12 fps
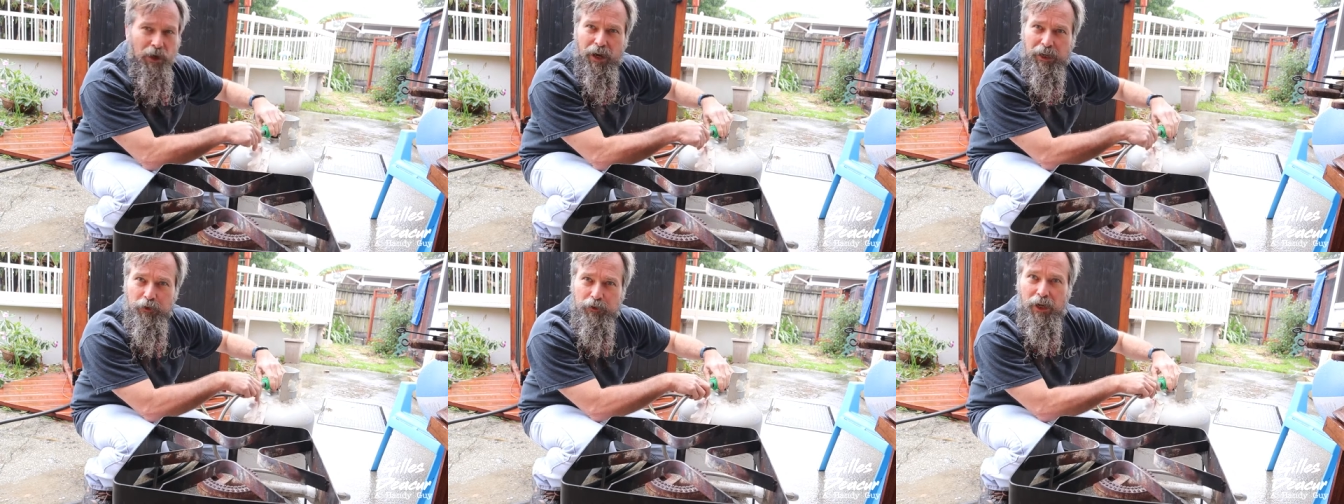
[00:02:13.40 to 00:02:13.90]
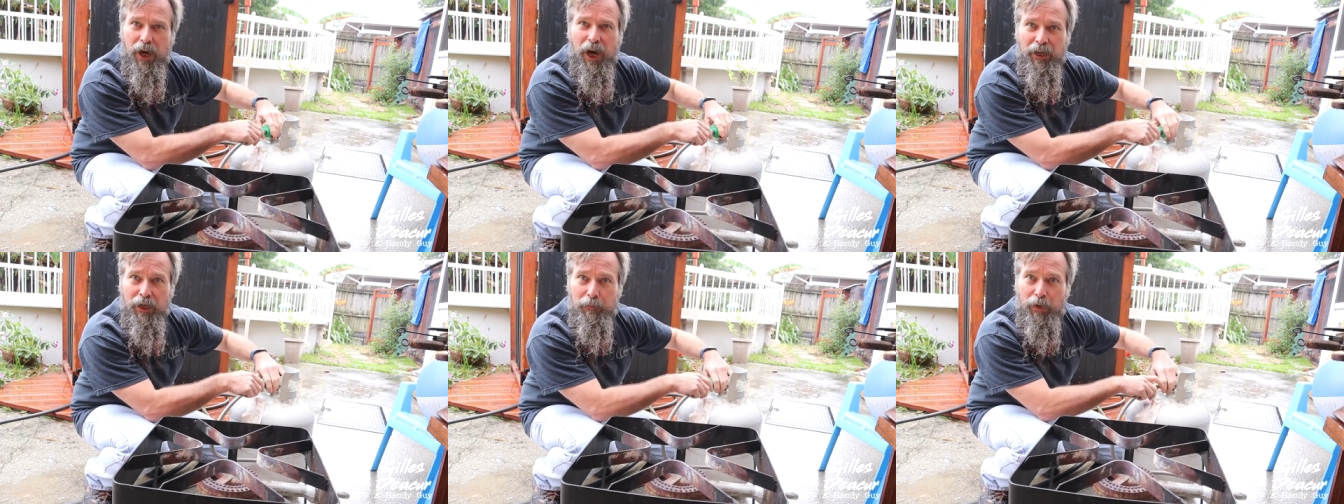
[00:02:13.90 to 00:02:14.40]
I used a
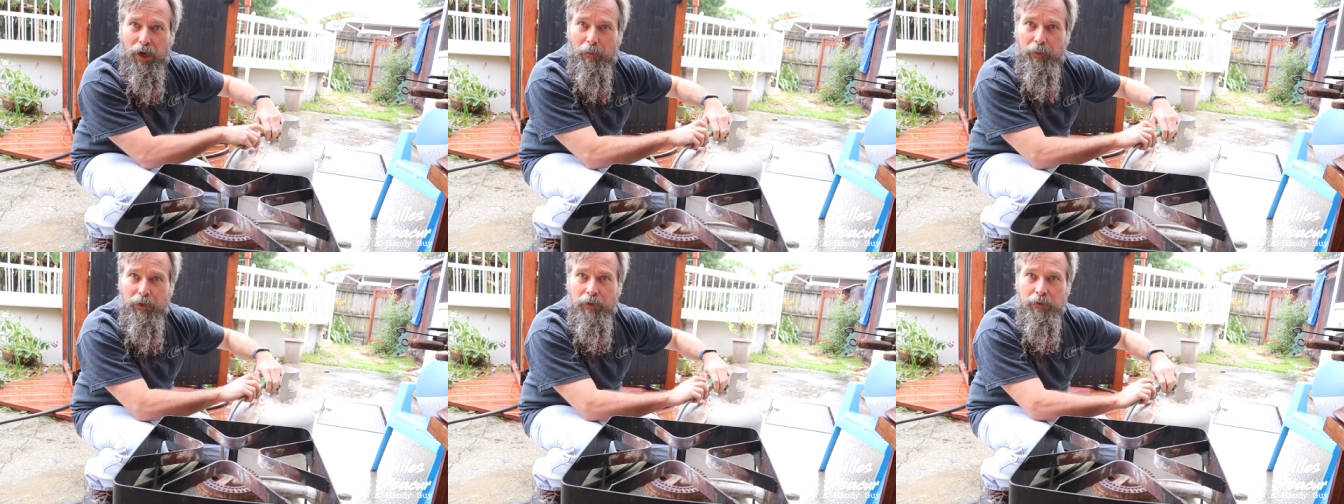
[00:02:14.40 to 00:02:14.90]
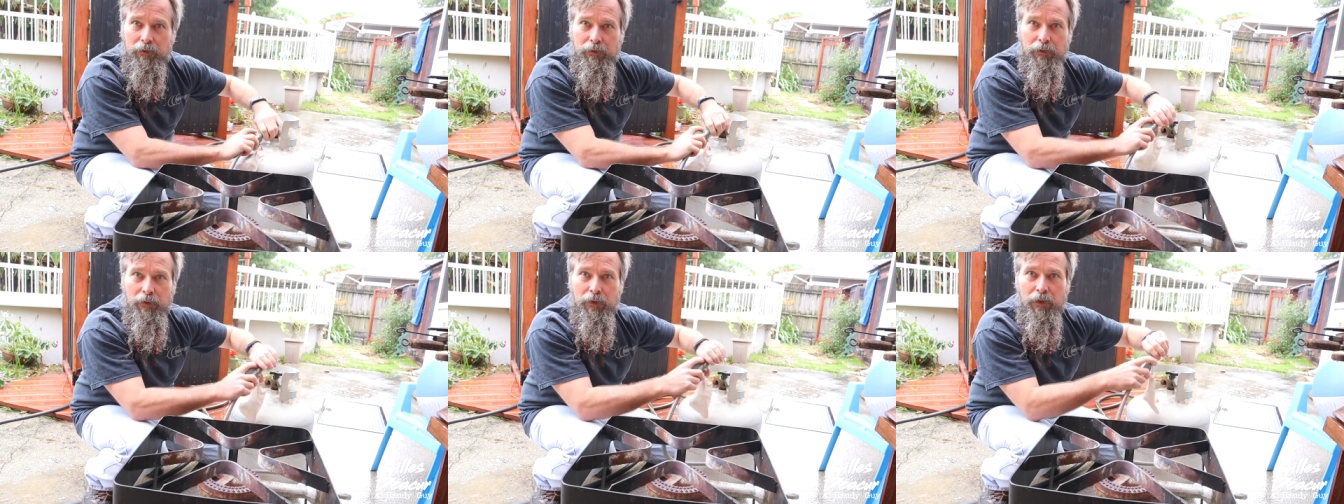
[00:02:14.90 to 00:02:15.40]
hot air popper,
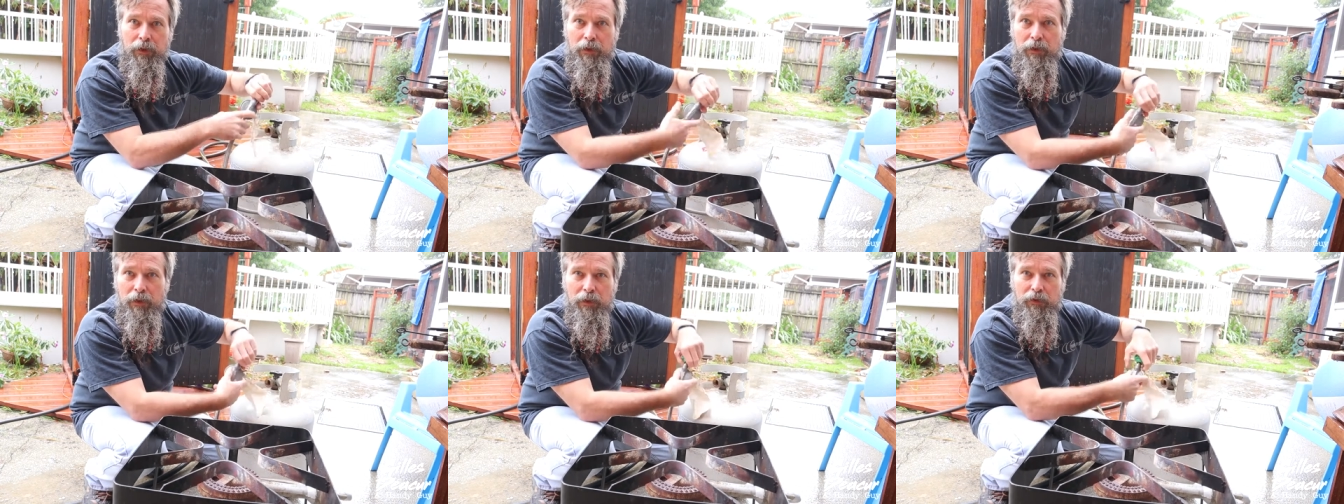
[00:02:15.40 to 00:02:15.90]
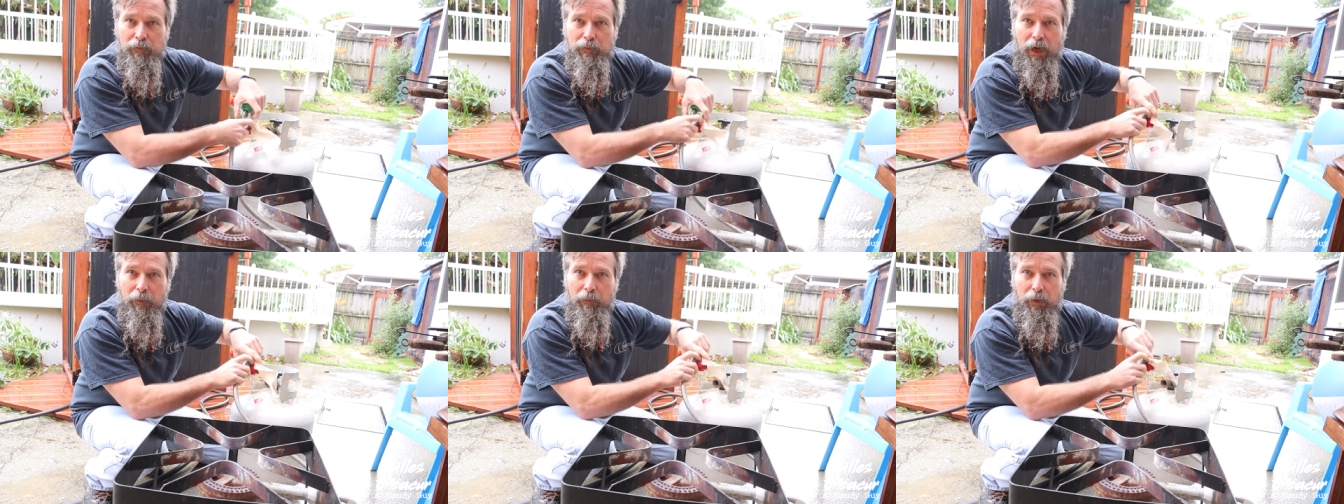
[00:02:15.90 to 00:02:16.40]
just
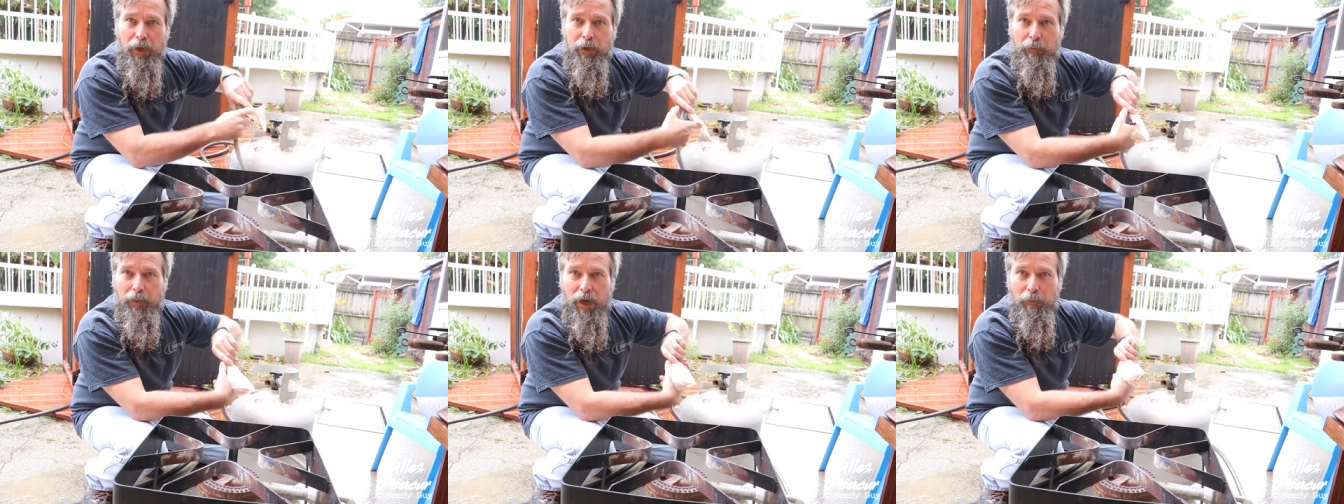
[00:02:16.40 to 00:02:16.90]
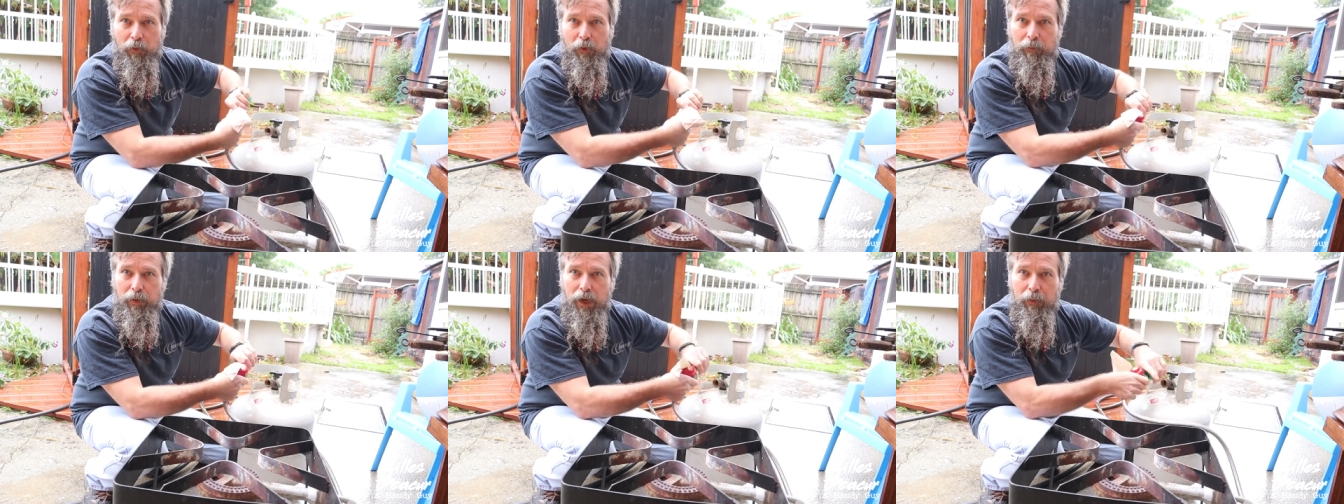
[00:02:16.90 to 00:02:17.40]
pop my, a
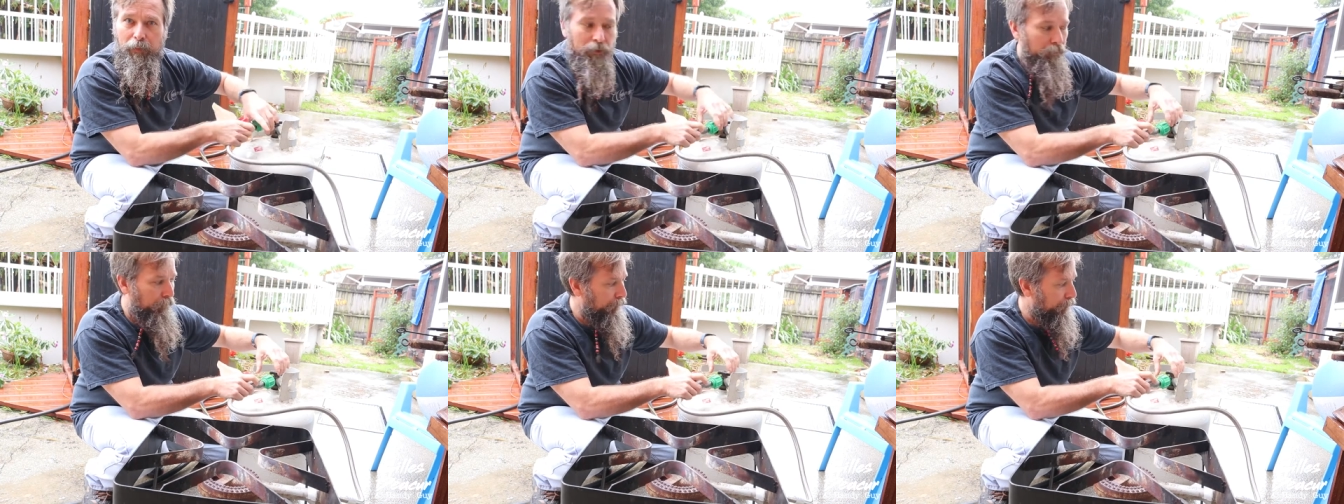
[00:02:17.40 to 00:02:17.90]
popcorn popper,